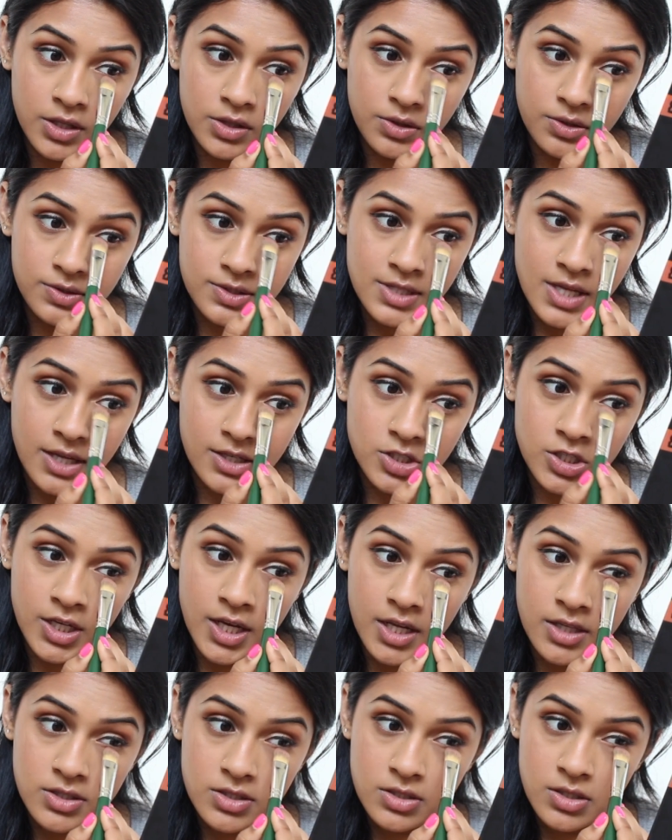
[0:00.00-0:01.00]
lose that
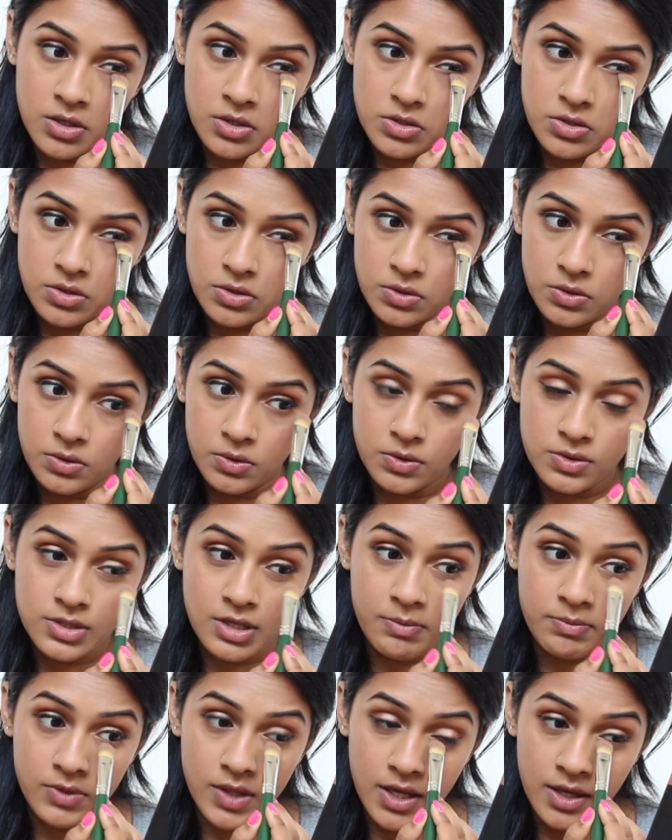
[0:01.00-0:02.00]
chance to do
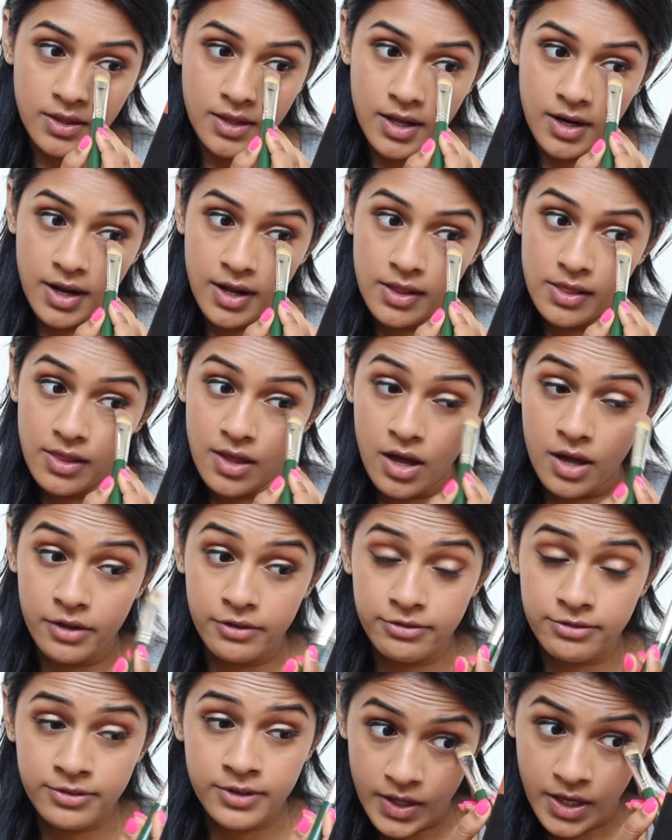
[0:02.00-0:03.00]
something that I
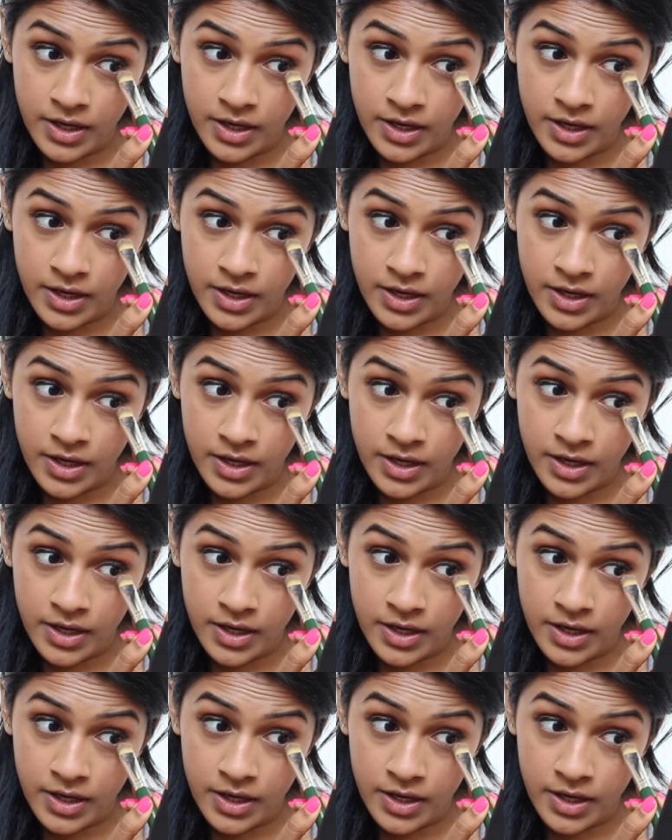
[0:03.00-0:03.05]
love.